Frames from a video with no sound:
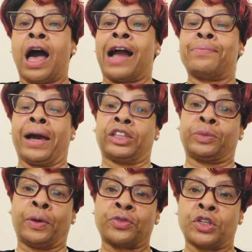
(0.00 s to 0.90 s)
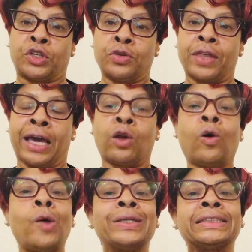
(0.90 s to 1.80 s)
I'm not supposed to do that.
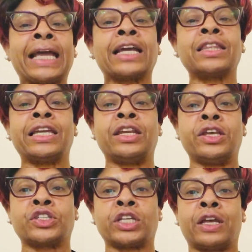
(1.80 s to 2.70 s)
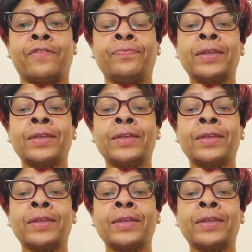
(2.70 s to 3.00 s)
Always taking the initiative.